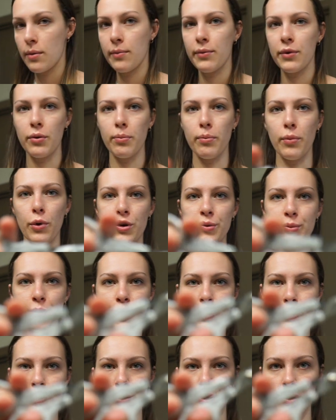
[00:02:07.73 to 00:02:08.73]
They're
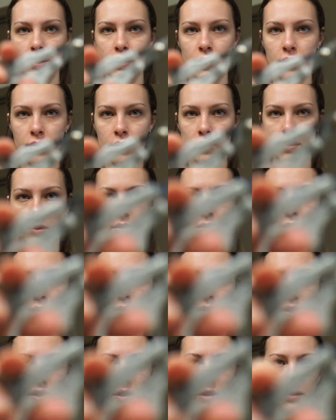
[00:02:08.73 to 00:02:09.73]
marble.
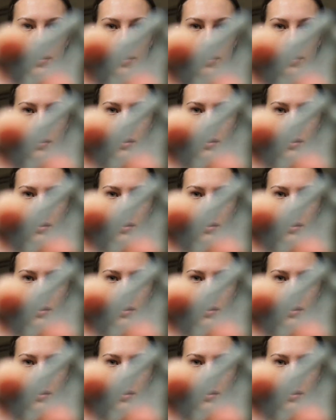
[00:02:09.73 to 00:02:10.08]
See that?